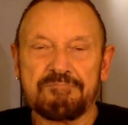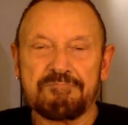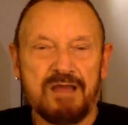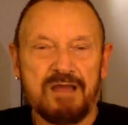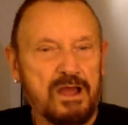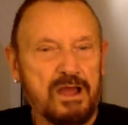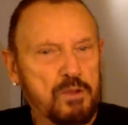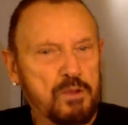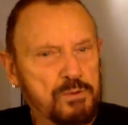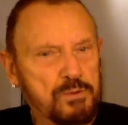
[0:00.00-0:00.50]

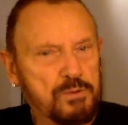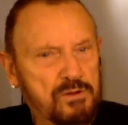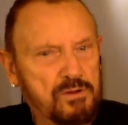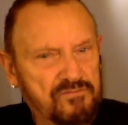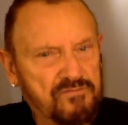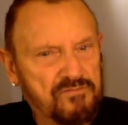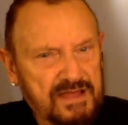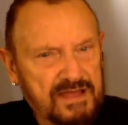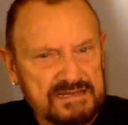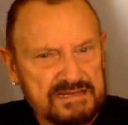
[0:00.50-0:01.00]
I hope you're not
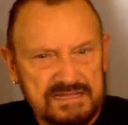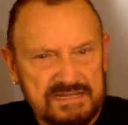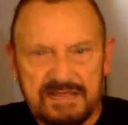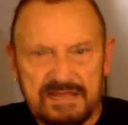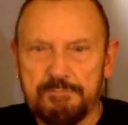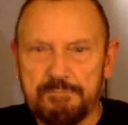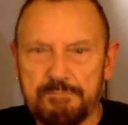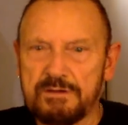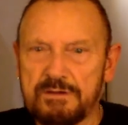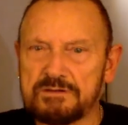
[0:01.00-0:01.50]
forgetting
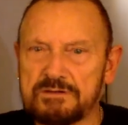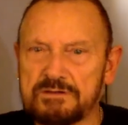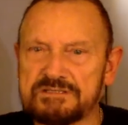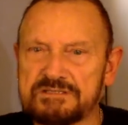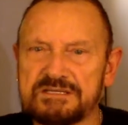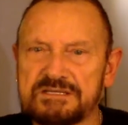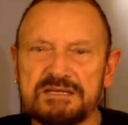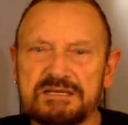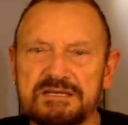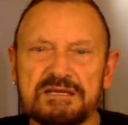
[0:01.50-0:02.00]
them,
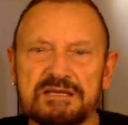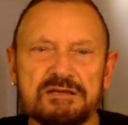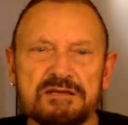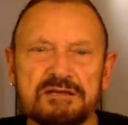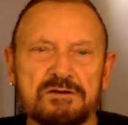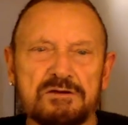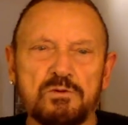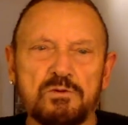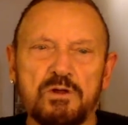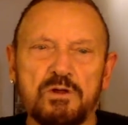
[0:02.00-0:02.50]
because
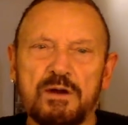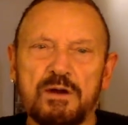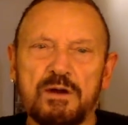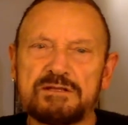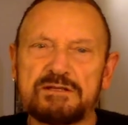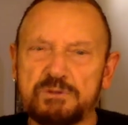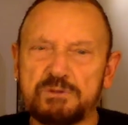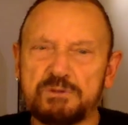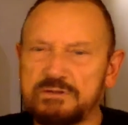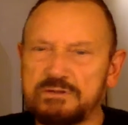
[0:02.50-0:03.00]
although I
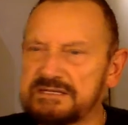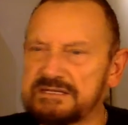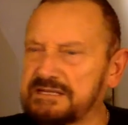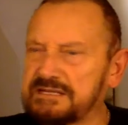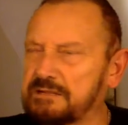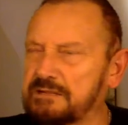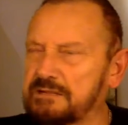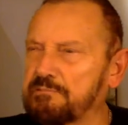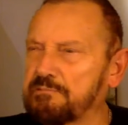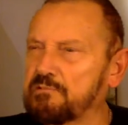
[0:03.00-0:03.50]
do these
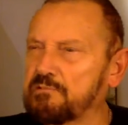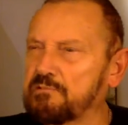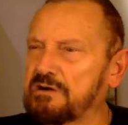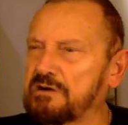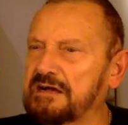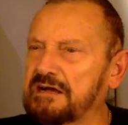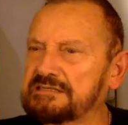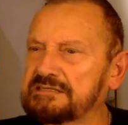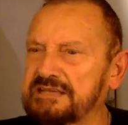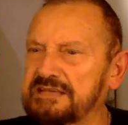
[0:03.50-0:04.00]
little
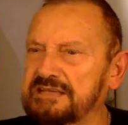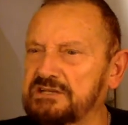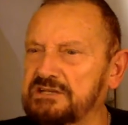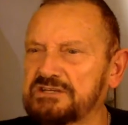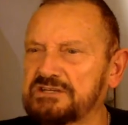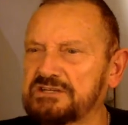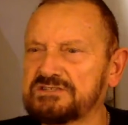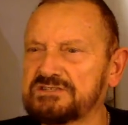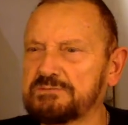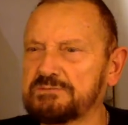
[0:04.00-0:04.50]
podcasts, they're
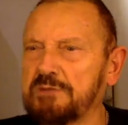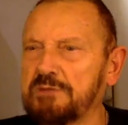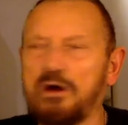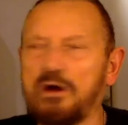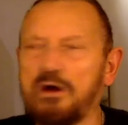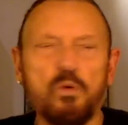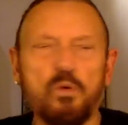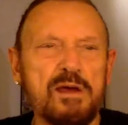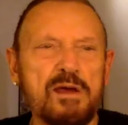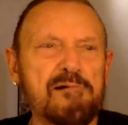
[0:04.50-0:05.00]
just to
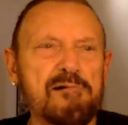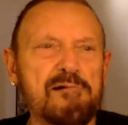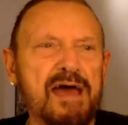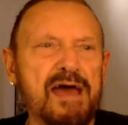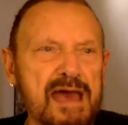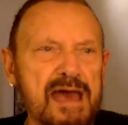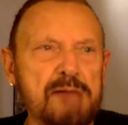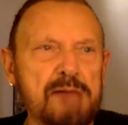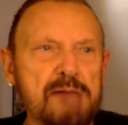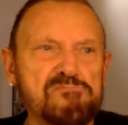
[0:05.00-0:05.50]
mark where I
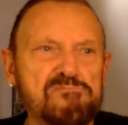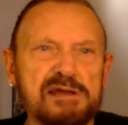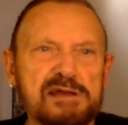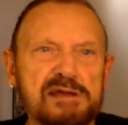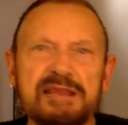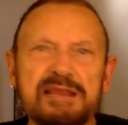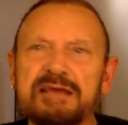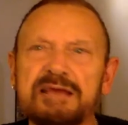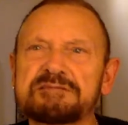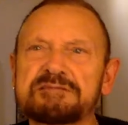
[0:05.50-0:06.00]
am
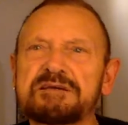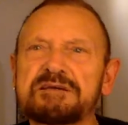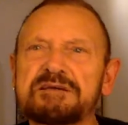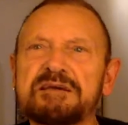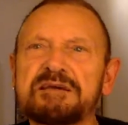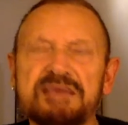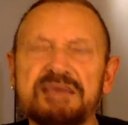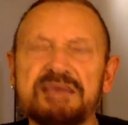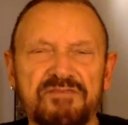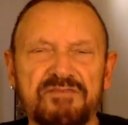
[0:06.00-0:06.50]
really and
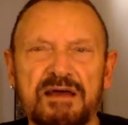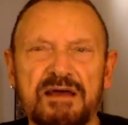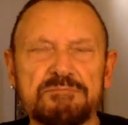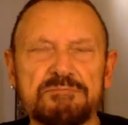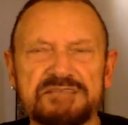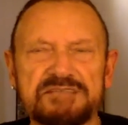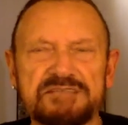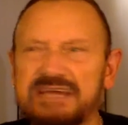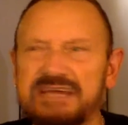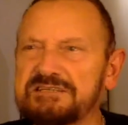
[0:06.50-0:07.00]
give an
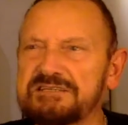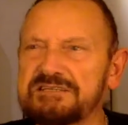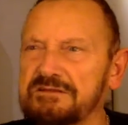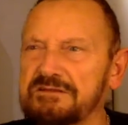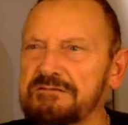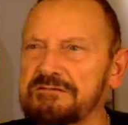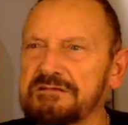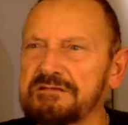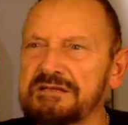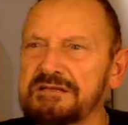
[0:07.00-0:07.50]
update
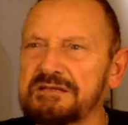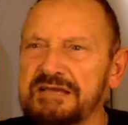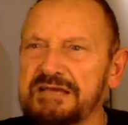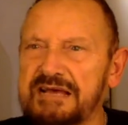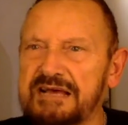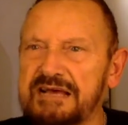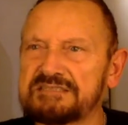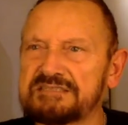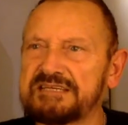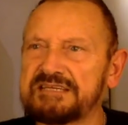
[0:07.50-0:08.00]
on
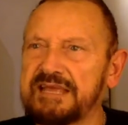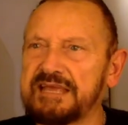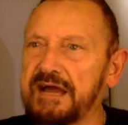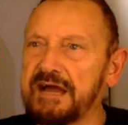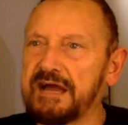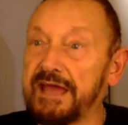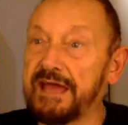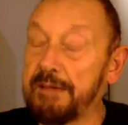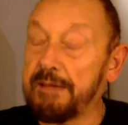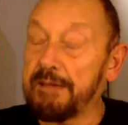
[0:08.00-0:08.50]
how silly
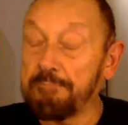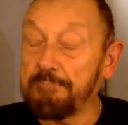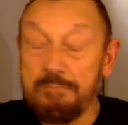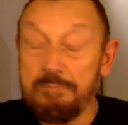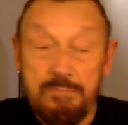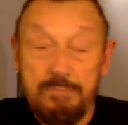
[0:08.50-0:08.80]
I am.